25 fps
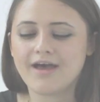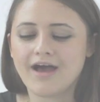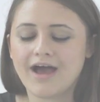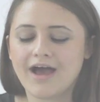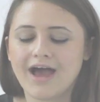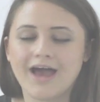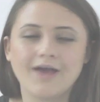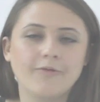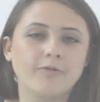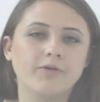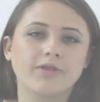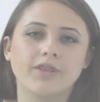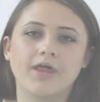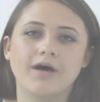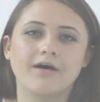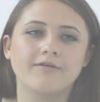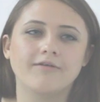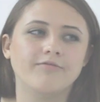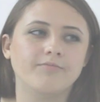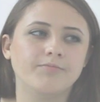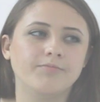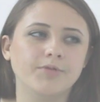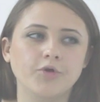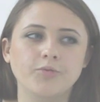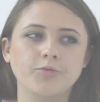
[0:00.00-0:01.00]
I would
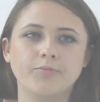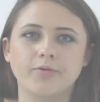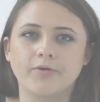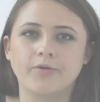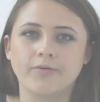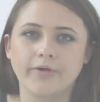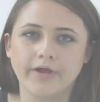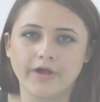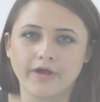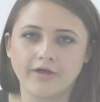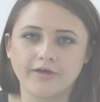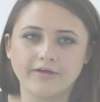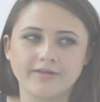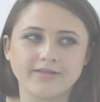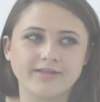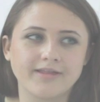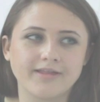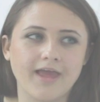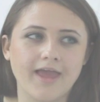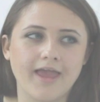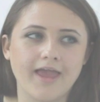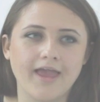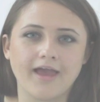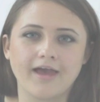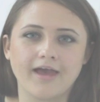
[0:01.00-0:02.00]
love blooper reels
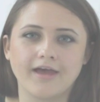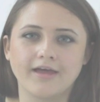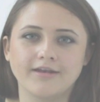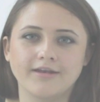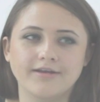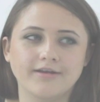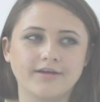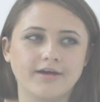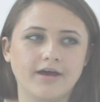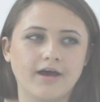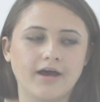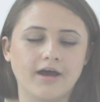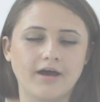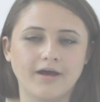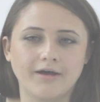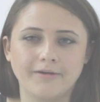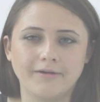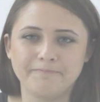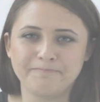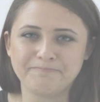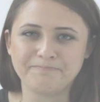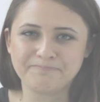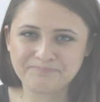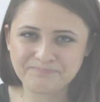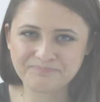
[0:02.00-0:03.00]

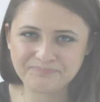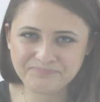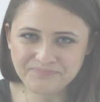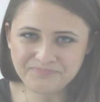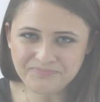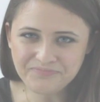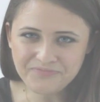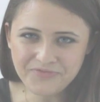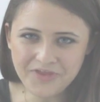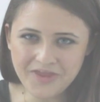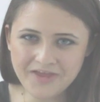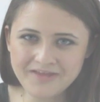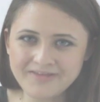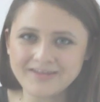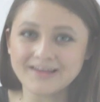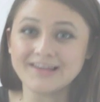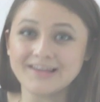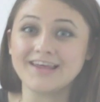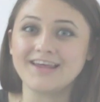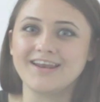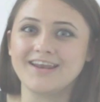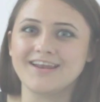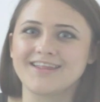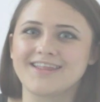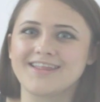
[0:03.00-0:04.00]
and
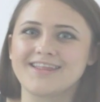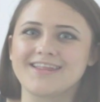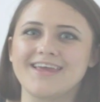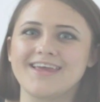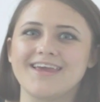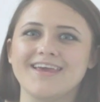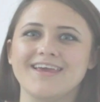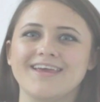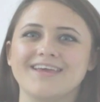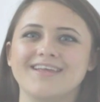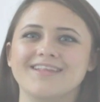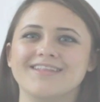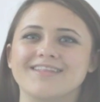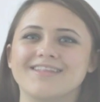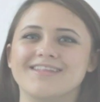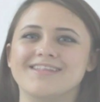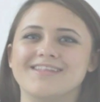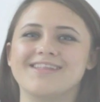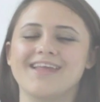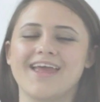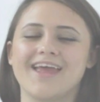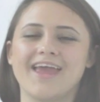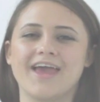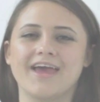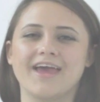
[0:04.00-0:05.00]
deleted
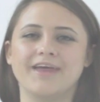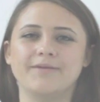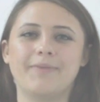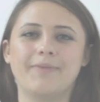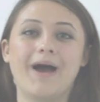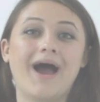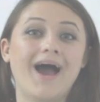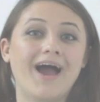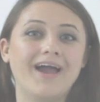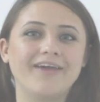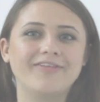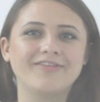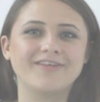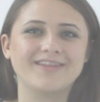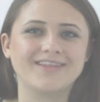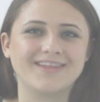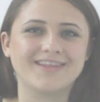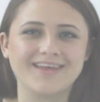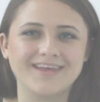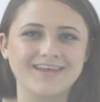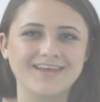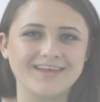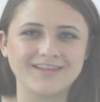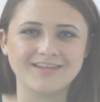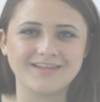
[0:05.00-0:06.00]
scenes and behind the
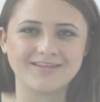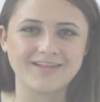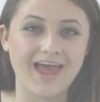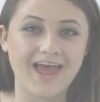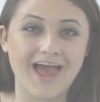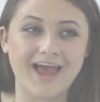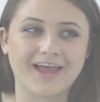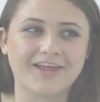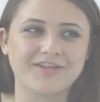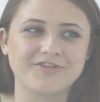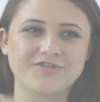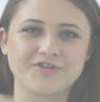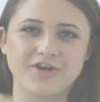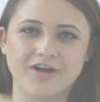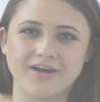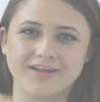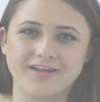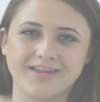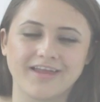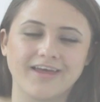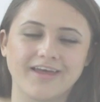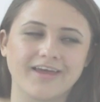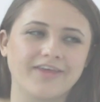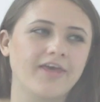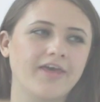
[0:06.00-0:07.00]
scenes extras.
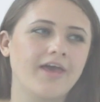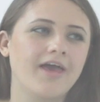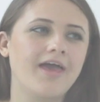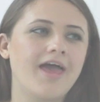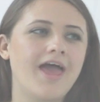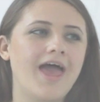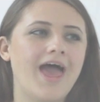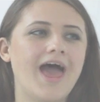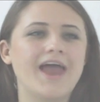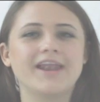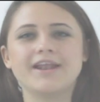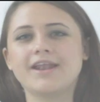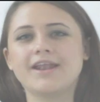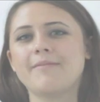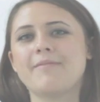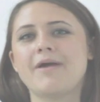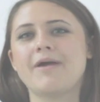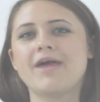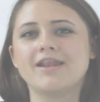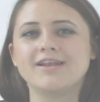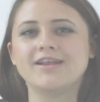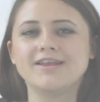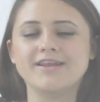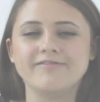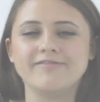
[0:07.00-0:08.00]
Like anytime I
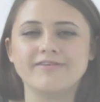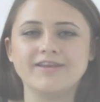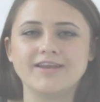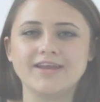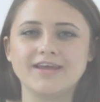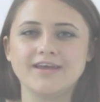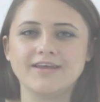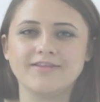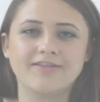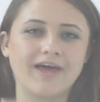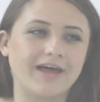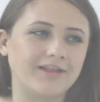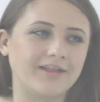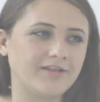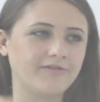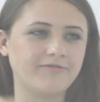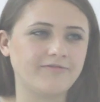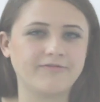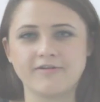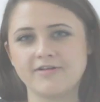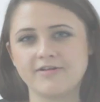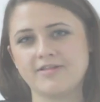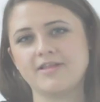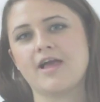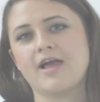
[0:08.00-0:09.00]
had a DVD, that's the
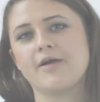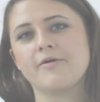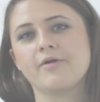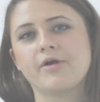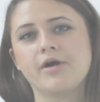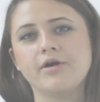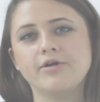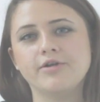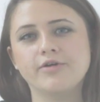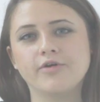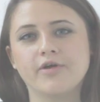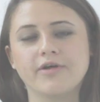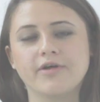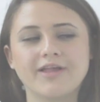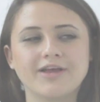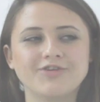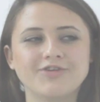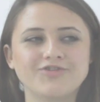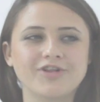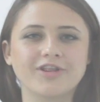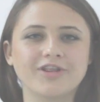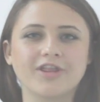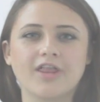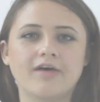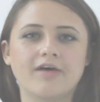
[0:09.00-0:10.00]
first thing I would go to because I
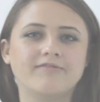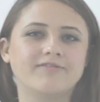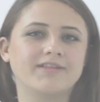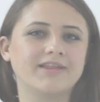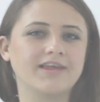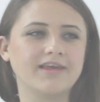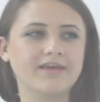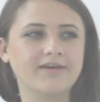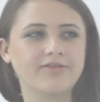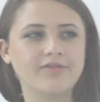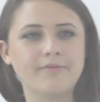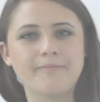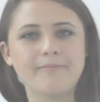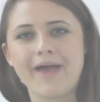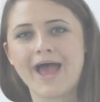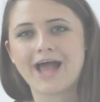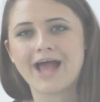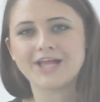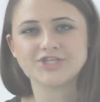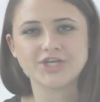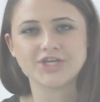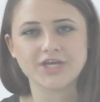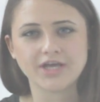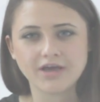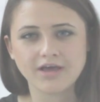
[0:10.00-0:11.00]
just love seeing the
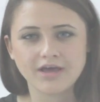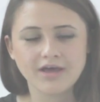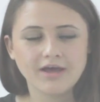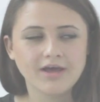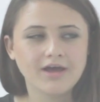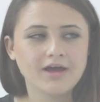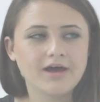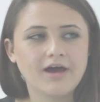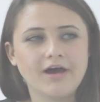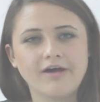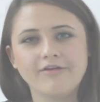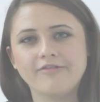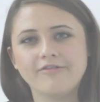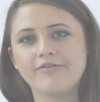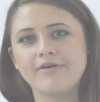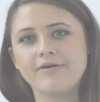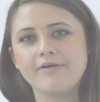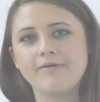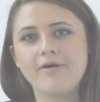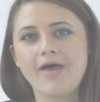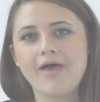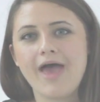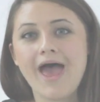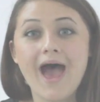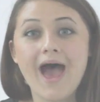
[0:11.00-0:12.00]
magic of
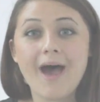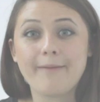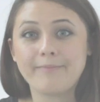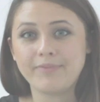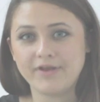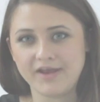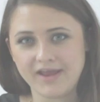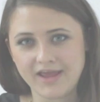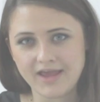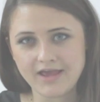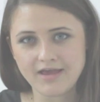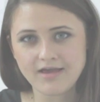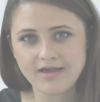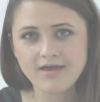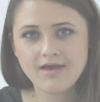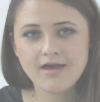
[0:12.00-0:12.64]
it happening.